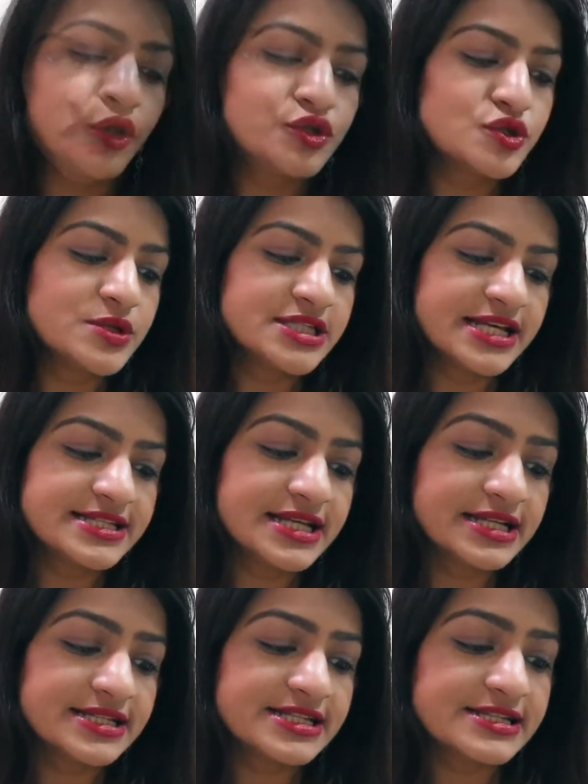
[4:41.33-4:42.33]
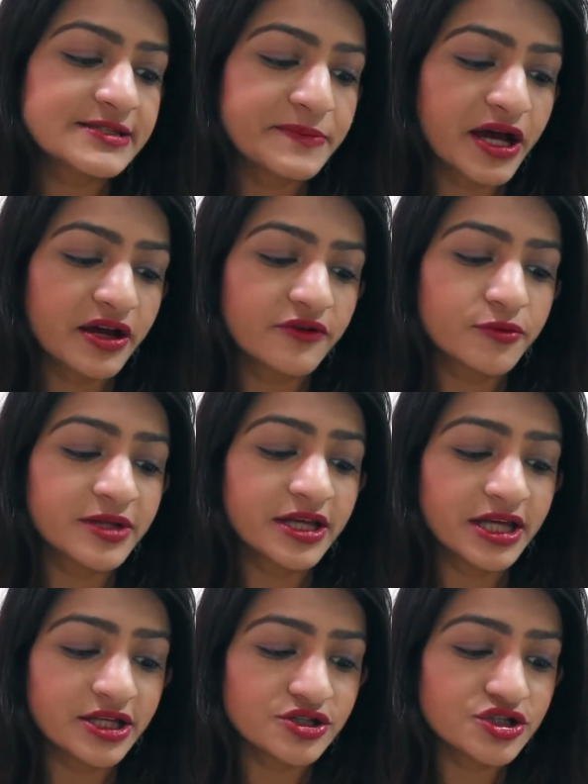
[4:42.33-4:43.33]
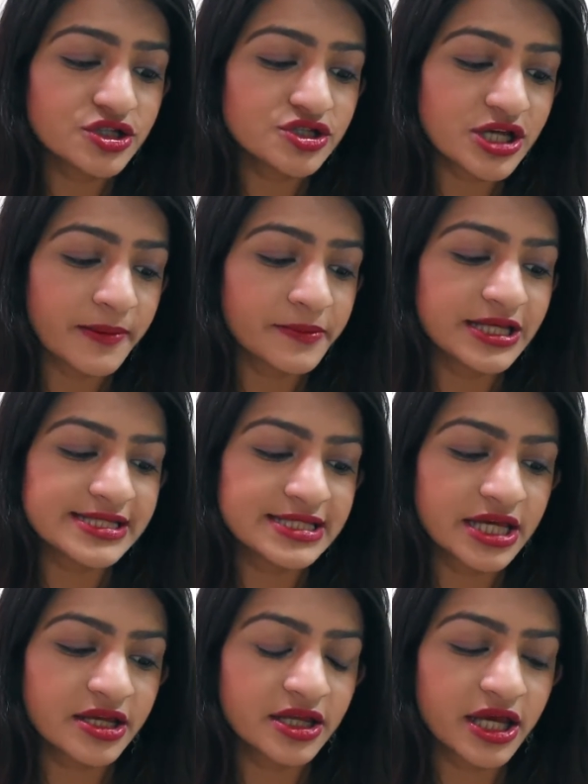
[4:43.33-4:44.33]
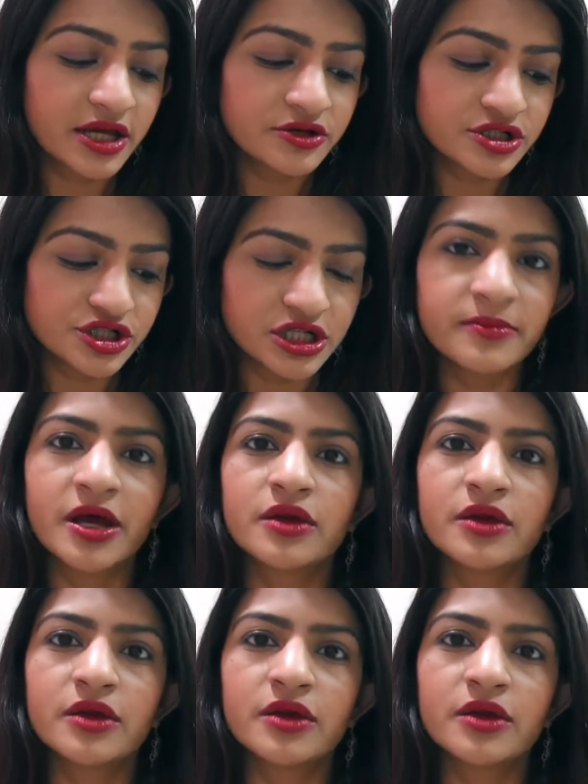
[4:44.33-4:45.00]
So it says that it's inspired from the ancient Japanese skincare regime,